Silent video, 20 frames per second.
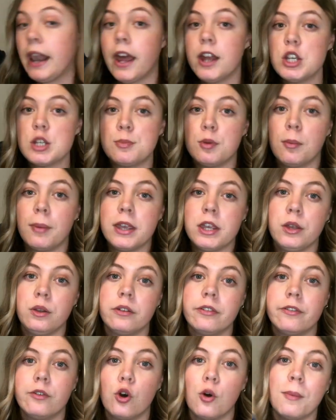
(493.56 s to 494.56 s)
I just put my
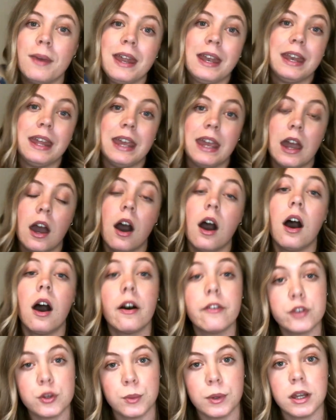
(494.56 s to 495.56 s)
uniform in here
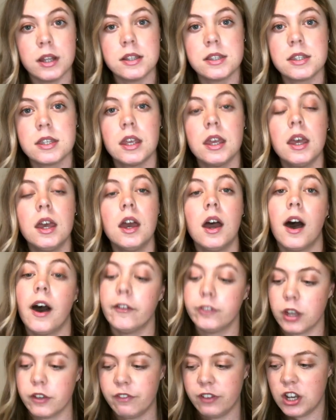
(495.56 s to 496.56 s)
afterwards,
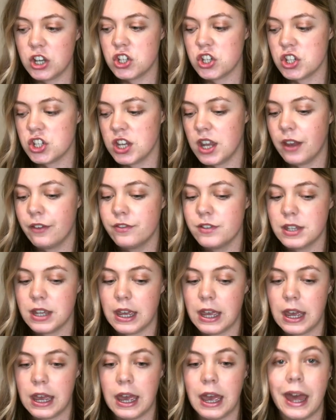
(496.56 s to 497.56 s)
after I finish a shift,
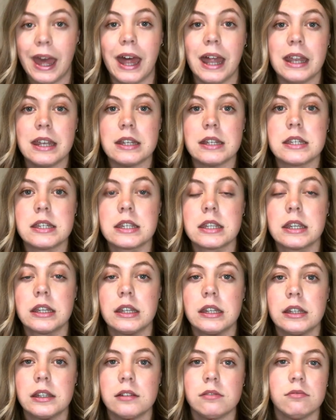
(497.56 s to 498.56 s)
and
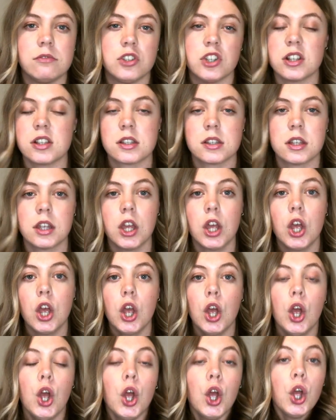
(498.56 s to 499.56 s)
just
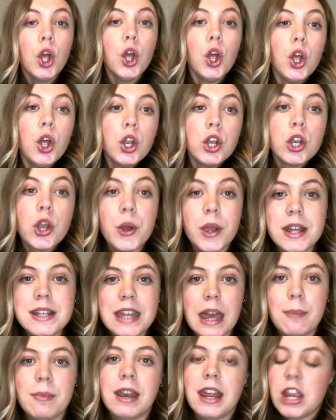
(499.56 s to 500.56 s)
no
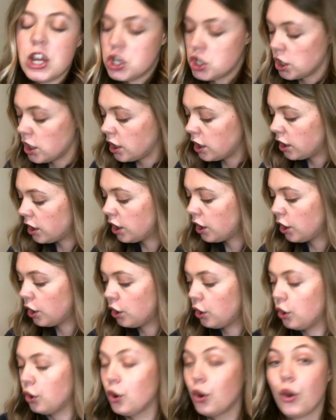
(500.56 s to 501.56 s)
contamination
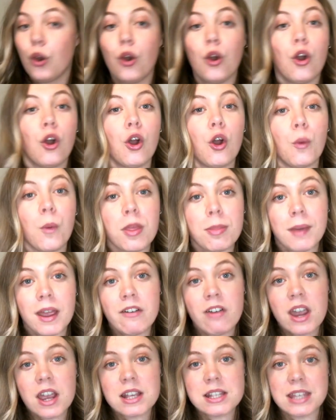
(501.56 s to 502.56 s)
with my
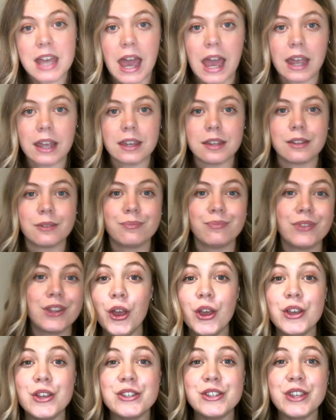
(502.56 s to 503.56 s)
rucksack.
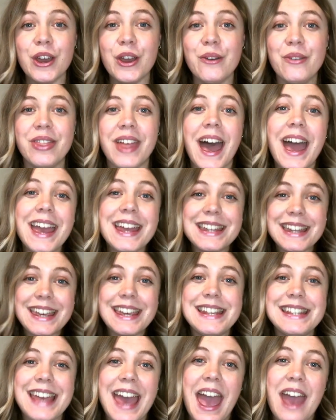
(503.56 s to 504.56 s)
So that
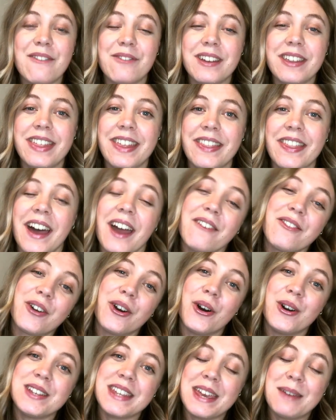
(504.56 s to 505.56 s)
is everything that I've
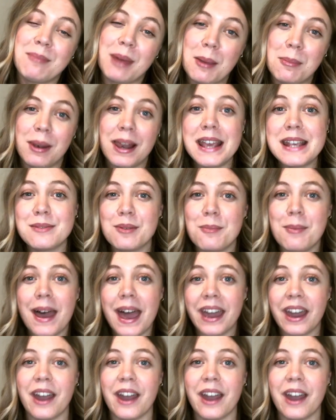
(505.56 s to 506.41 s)
got in my placement bag.